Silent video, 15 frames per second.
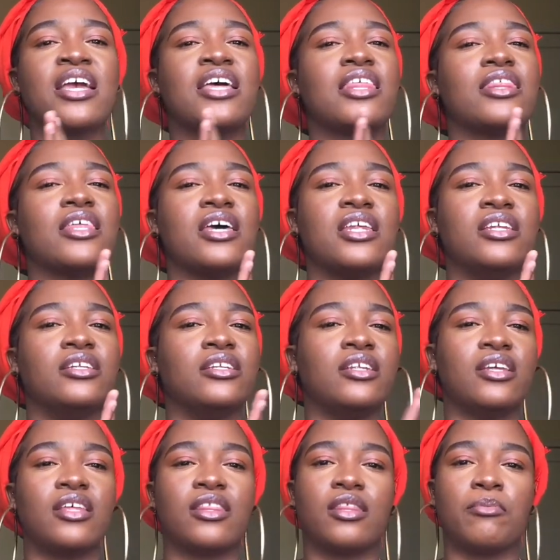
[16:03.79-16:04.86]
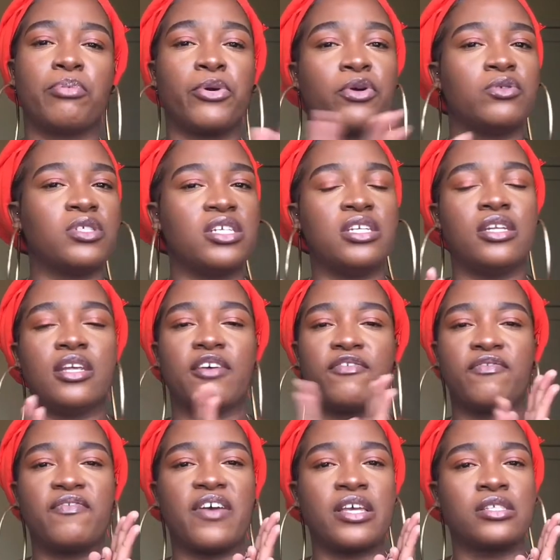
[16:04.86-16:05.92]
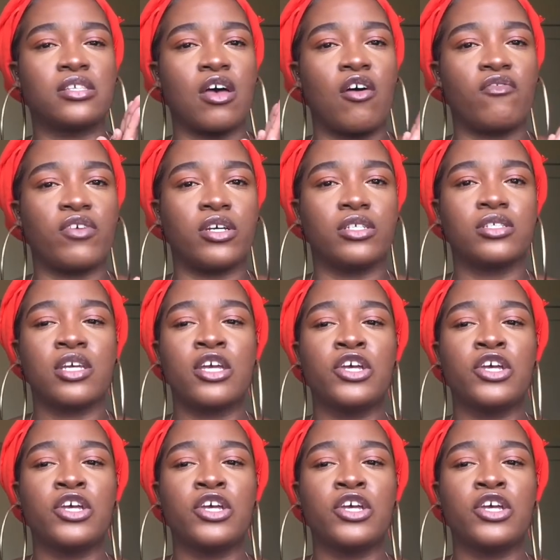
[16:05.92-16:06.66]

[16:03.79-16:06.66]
than the protein effect of it.